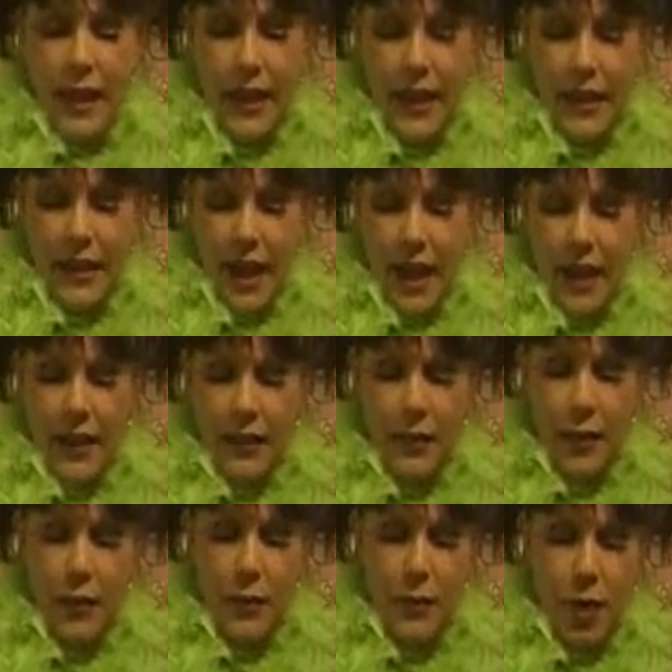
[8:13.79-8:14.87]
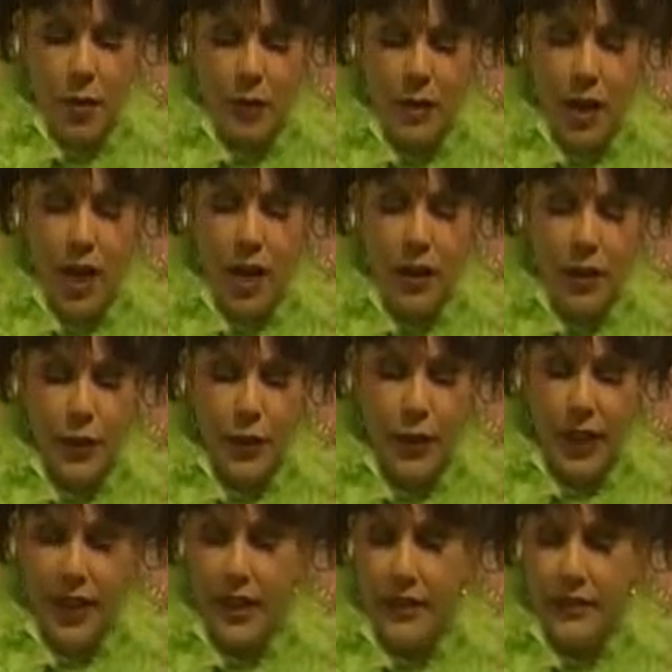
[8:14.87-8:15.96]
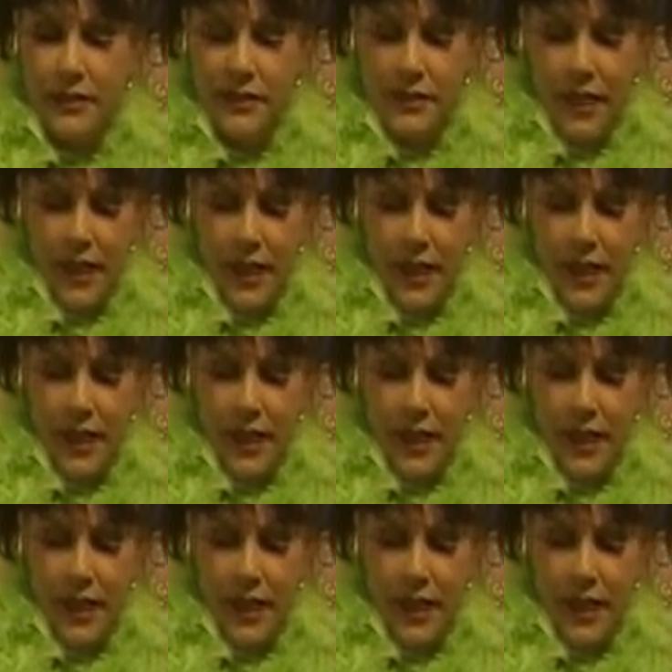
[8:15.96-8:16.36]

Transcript: and I glued them on with a hot glue gun,